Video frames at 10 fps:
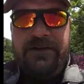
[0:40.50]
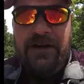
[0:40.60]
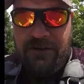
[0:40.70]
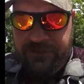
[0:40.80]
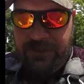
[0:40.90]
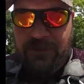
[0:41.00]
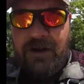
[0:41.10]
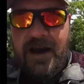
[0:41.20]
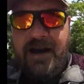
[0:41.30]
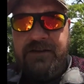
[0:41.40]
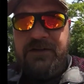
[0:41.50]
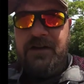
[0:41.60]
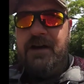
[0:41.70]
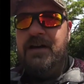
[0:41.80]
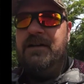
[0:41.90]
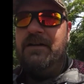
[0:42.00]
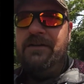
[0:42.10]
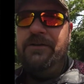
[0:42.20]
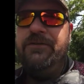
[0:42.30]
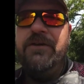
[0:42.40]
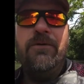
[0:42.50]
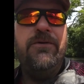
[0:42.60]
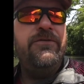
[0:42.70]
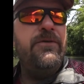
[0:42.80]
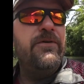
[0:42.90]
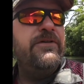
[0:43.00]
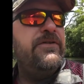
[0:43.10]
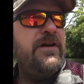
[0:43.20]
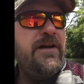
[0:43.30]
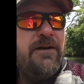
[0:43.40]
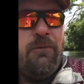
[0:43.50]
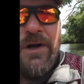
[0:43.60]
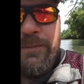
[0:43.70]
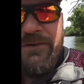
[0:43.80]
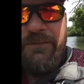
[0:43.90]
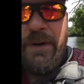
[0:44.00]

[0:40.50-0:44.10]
singular circle hatch and a little storage. And I got a waterproof